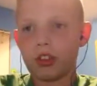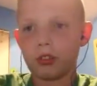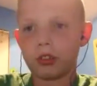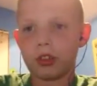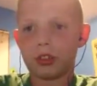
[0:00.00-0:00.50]

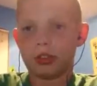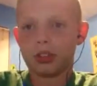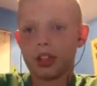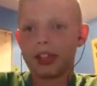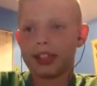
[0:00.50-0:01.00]
you'll you'll
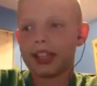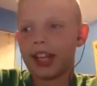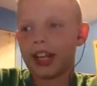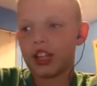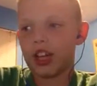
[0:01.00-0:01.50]
see the
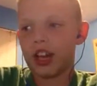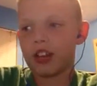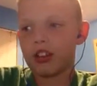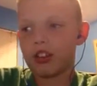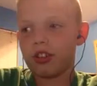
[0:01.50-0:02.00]
setting
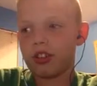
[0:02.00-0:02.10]
change.